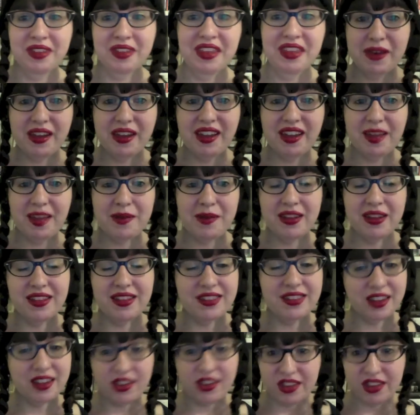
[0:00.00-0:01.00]
But I mean, it's
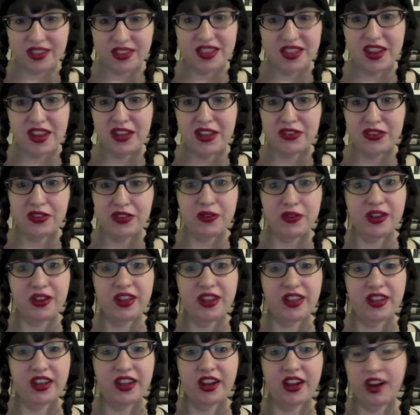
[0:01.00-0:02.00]
Sarah Dessen. I used to really
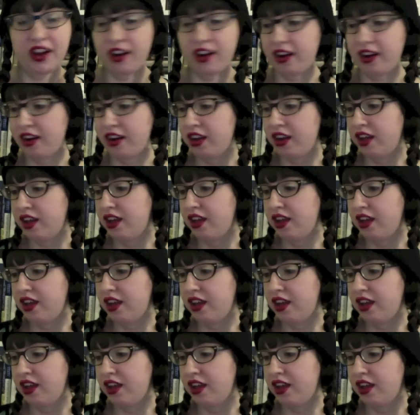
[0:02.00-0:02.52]
like her,